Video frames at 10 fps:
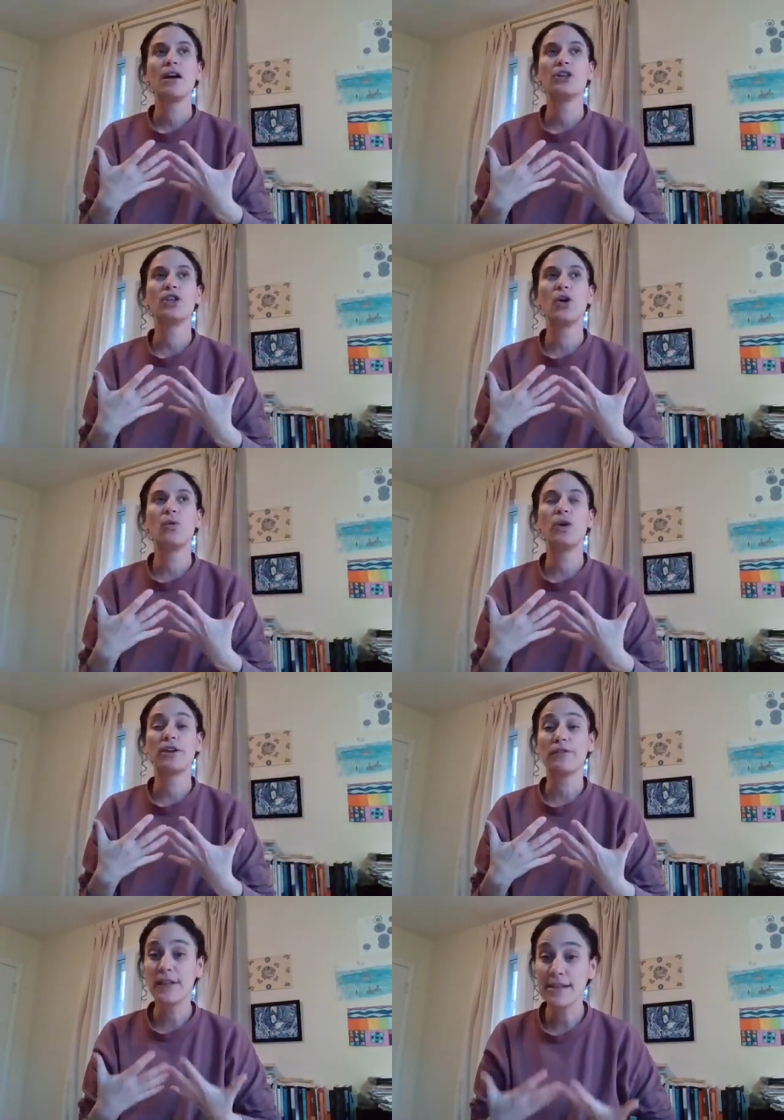We
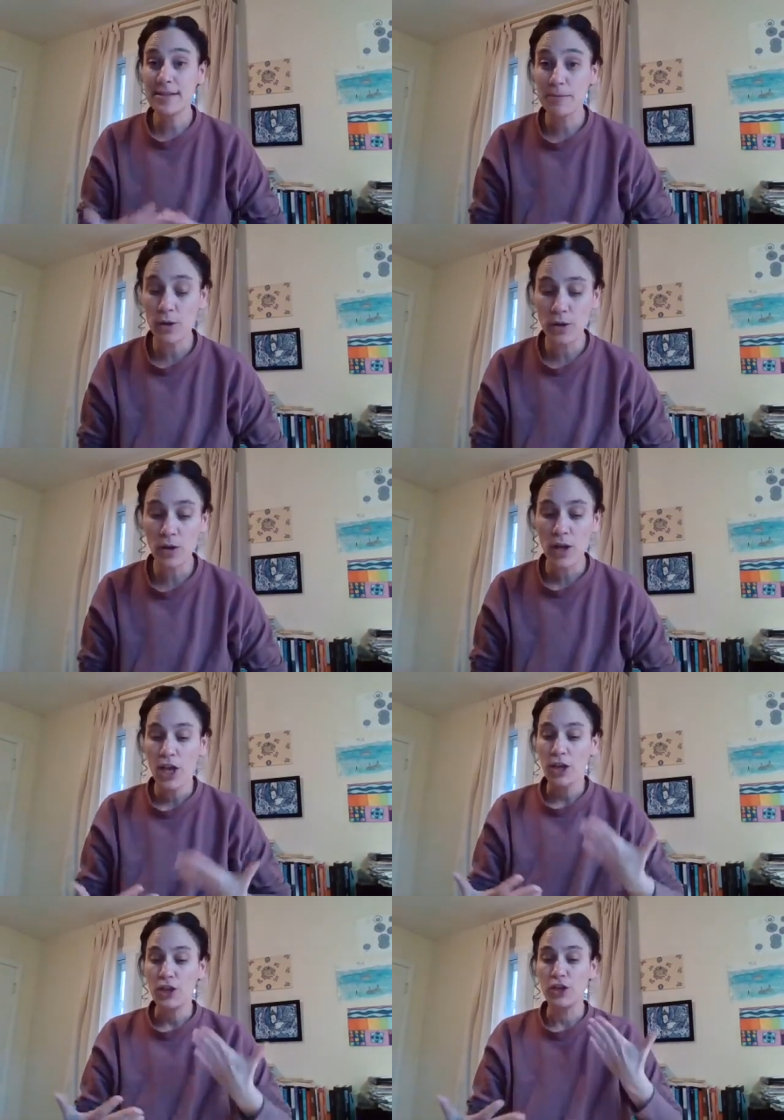are flexible.
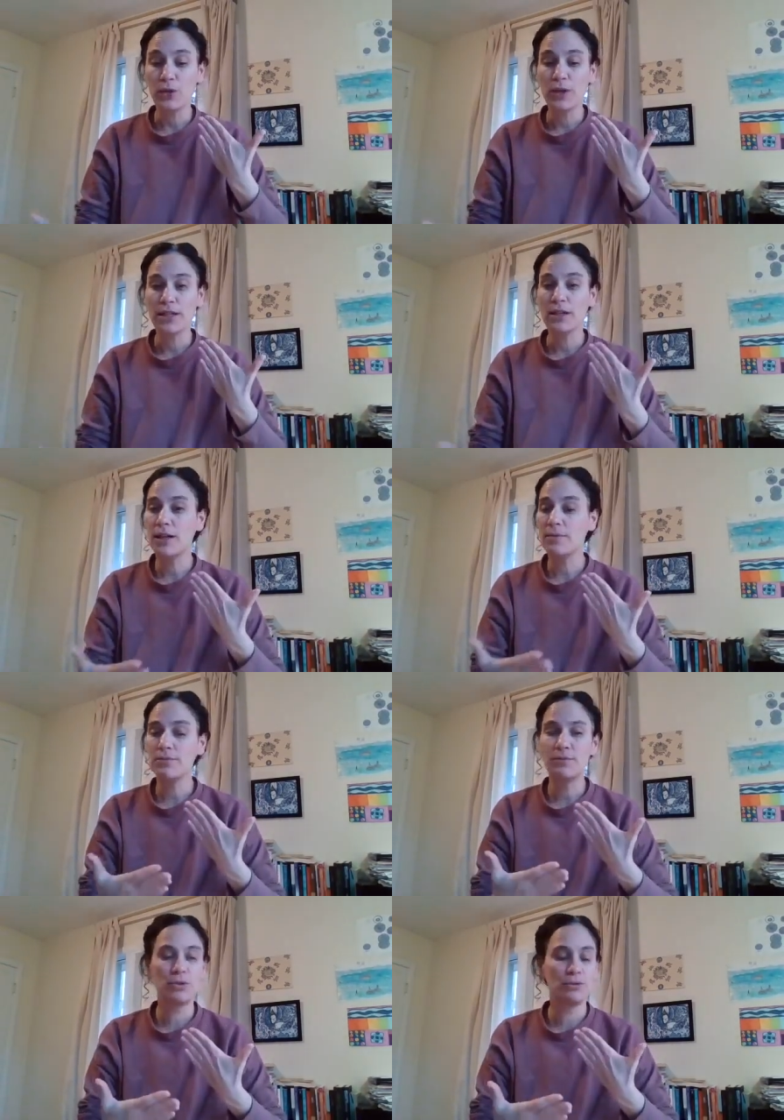You can come
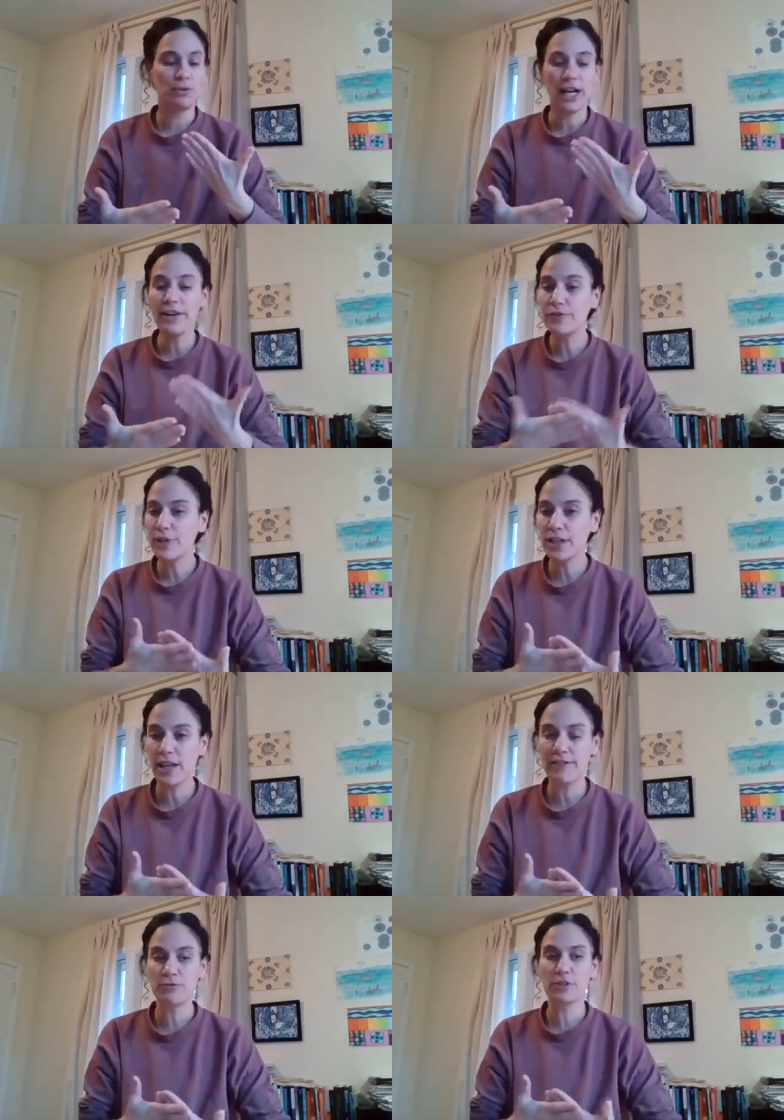to every
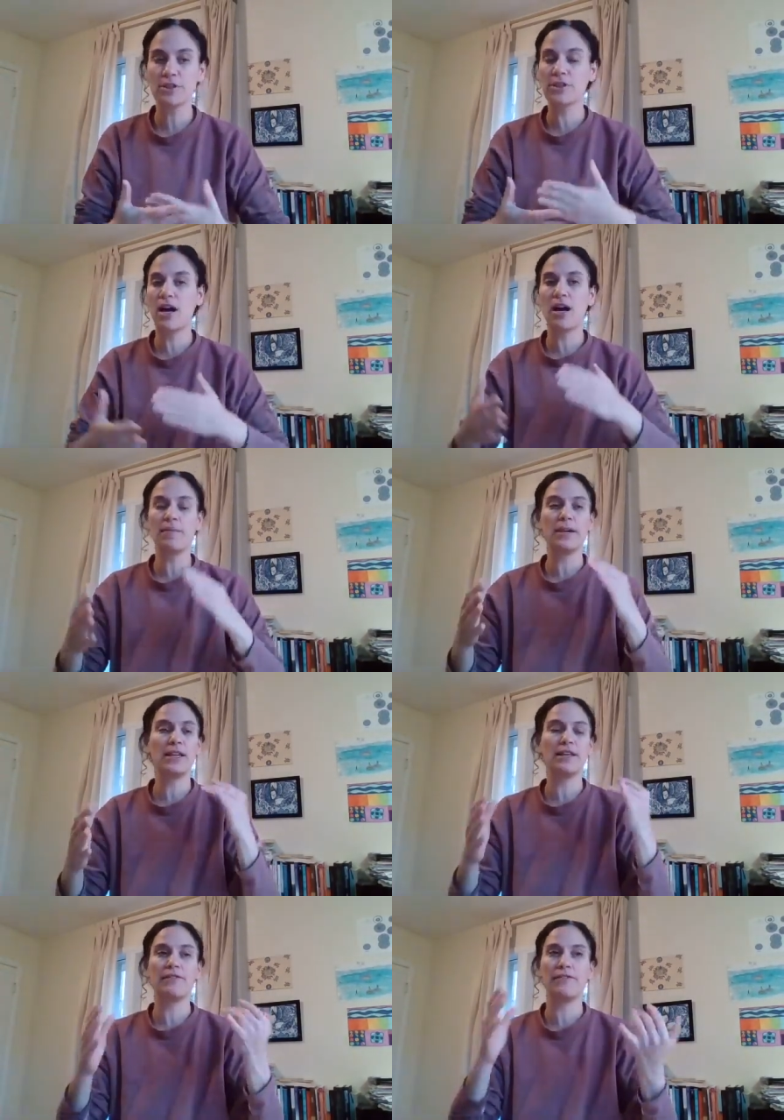live workshop
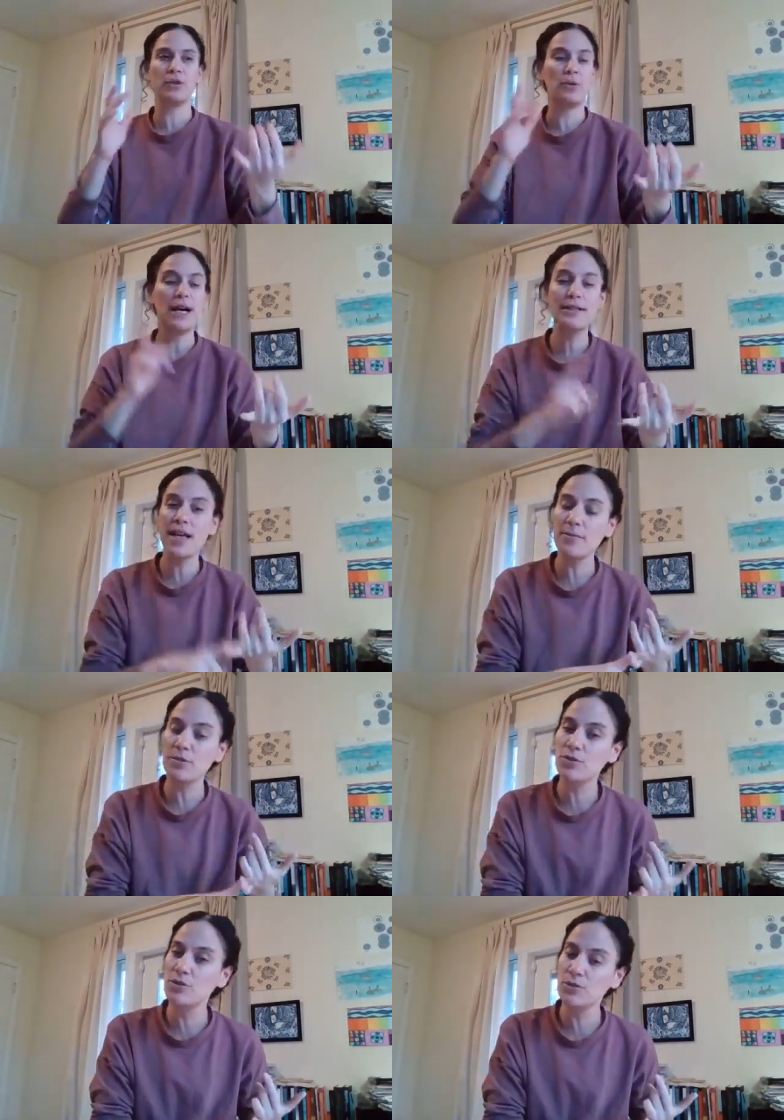if you had time
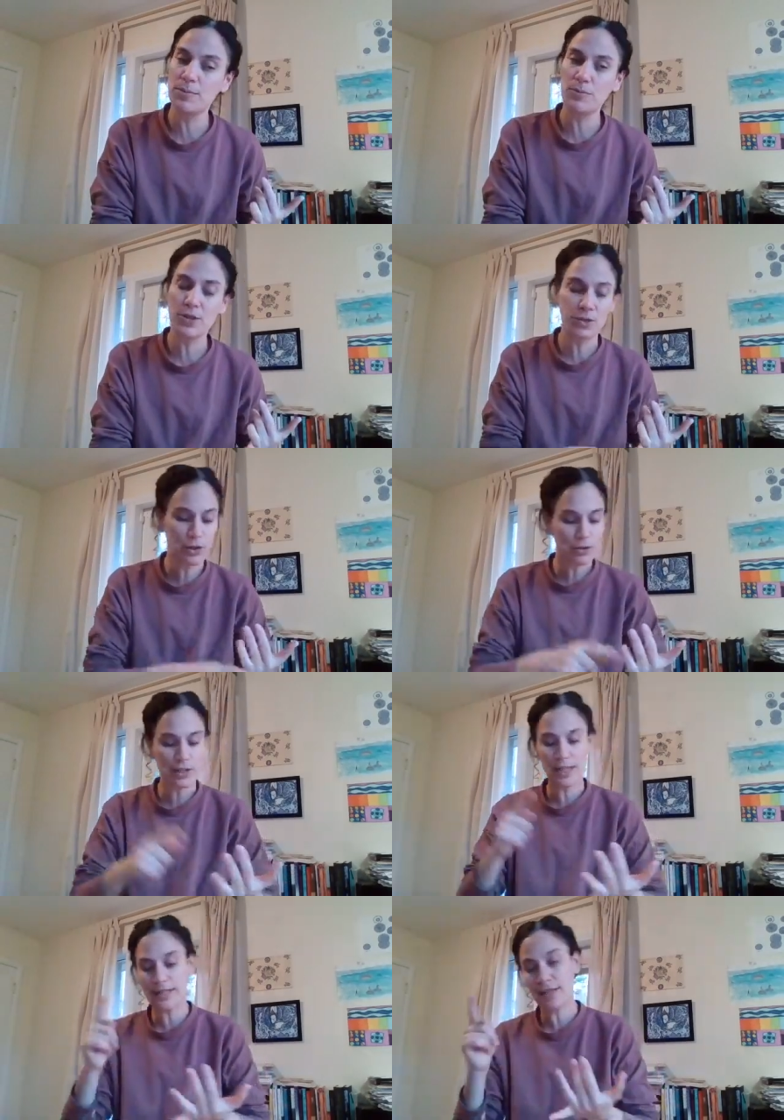to do the
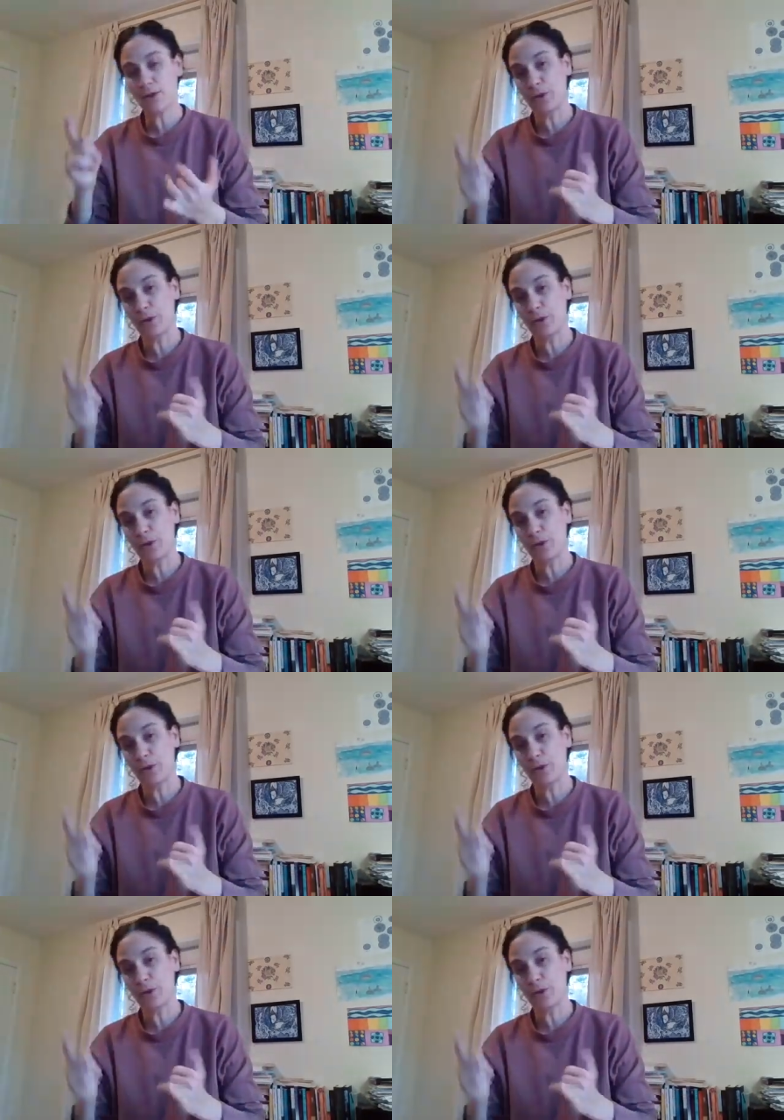pre-recorded lesson,